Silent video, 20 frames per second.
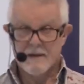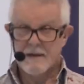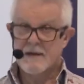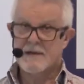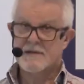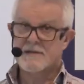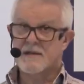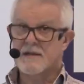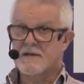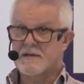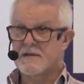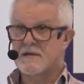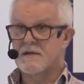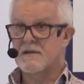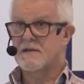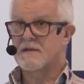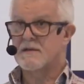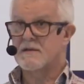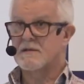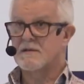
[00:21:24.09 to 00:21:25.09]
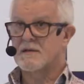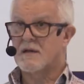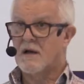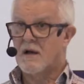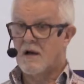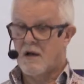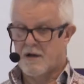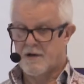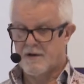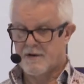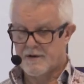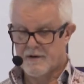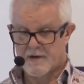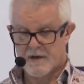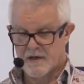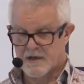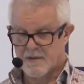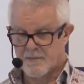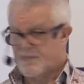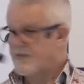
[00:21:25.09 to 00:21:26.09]
as it does on
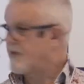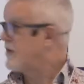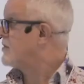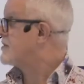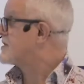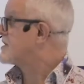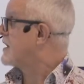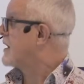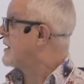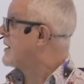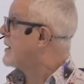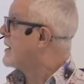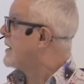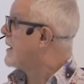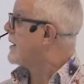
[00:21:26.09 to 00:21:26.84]
a computer.